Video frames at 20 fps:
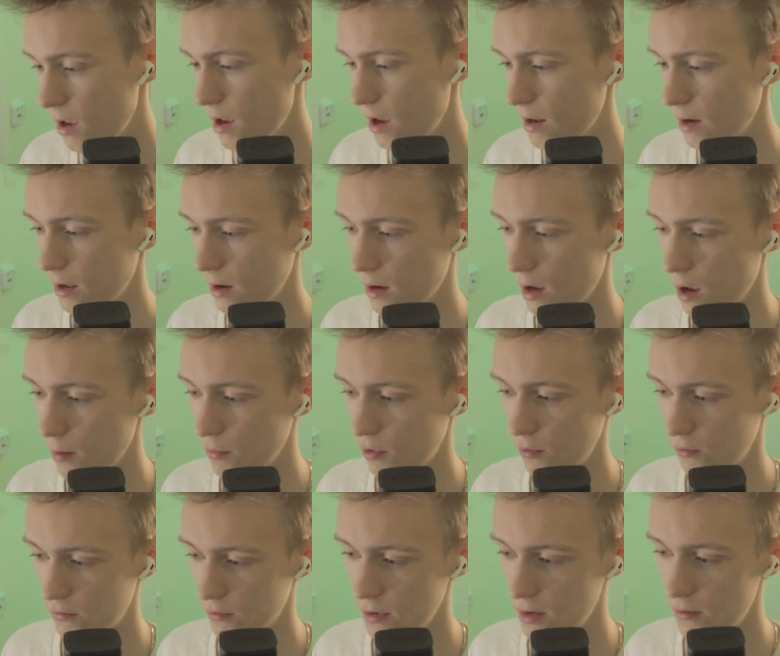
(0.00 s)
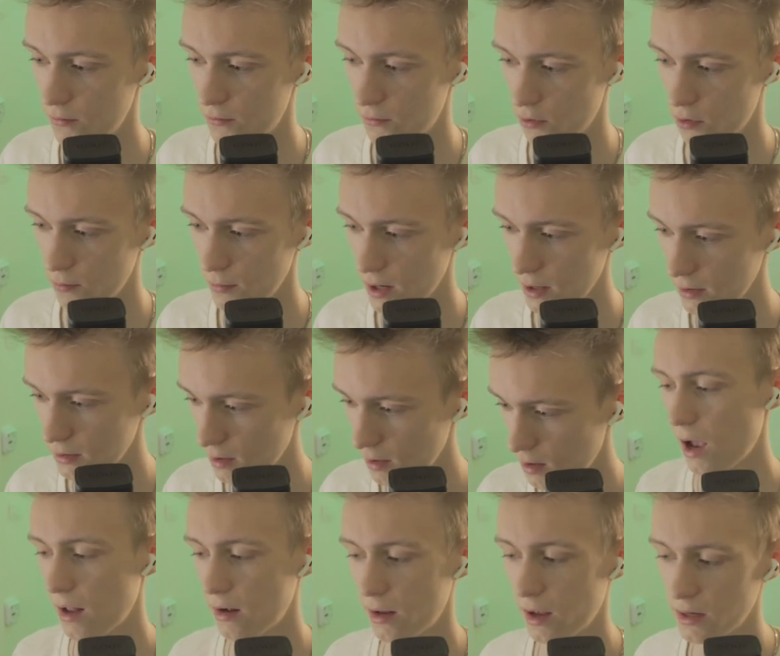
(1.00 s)
in a MOV format,
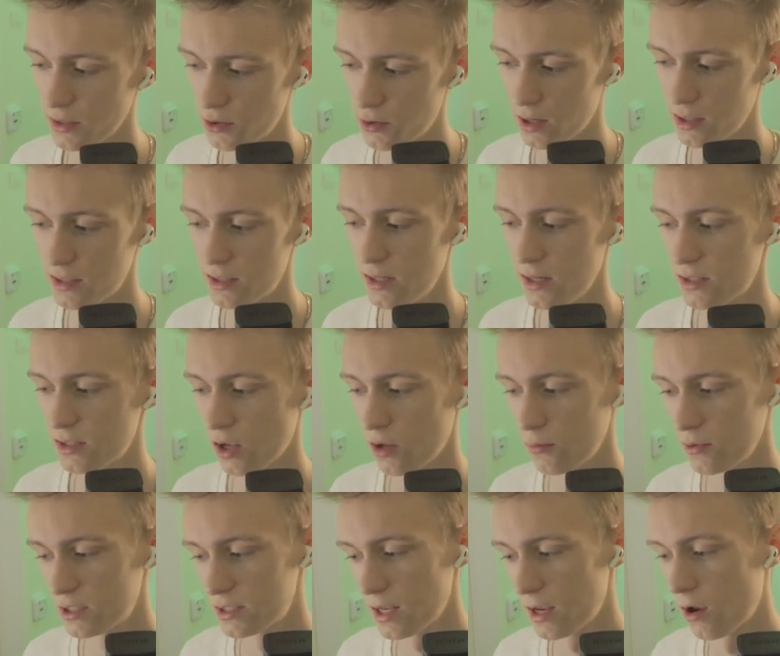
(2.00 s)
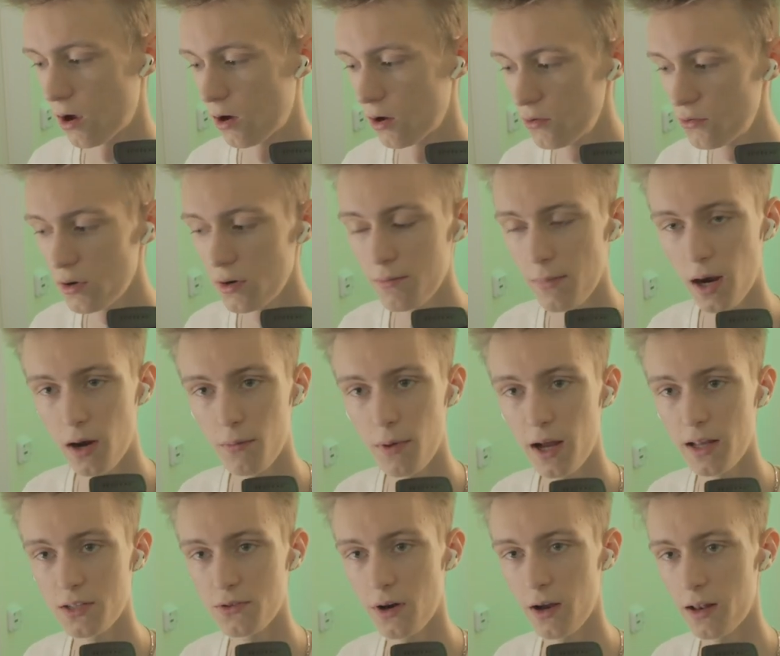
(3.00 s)
and as you can see it's almost 100
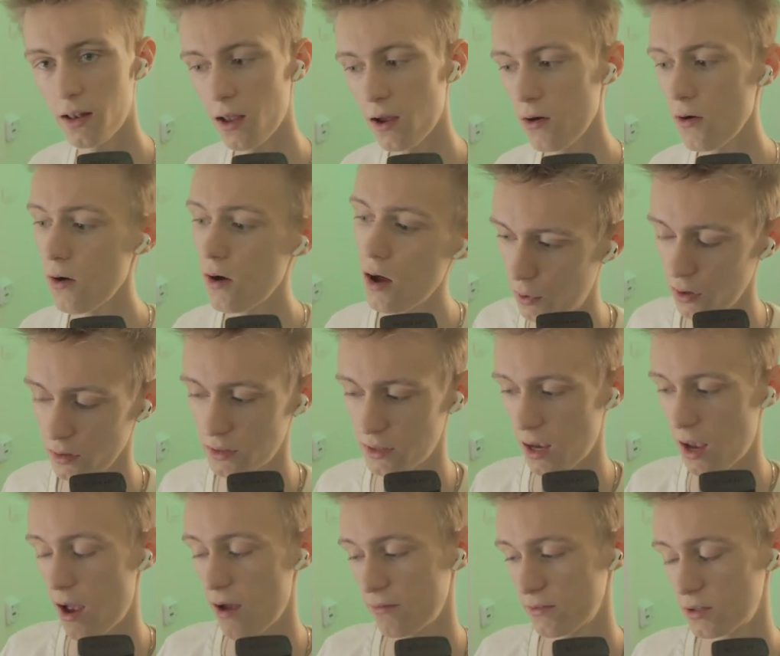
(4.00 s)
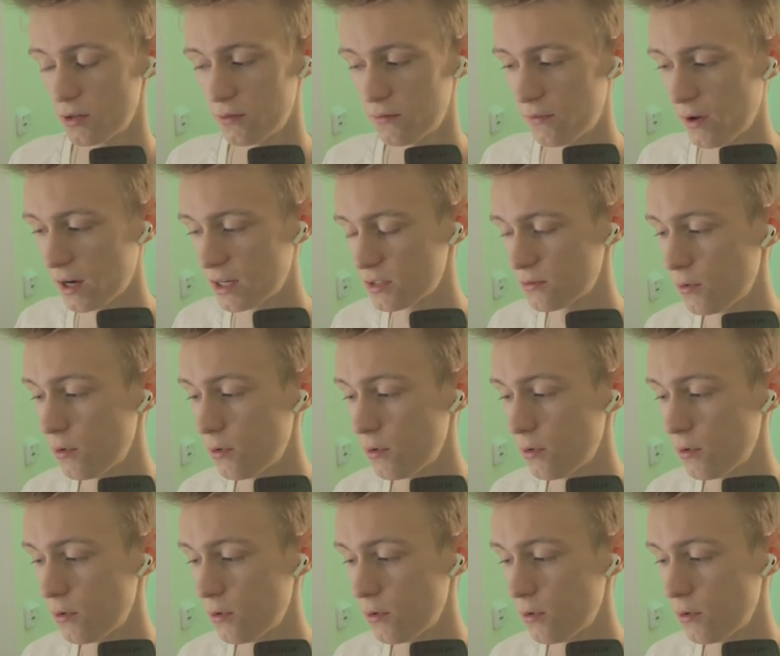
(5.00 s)
megabytes right now, but After Effects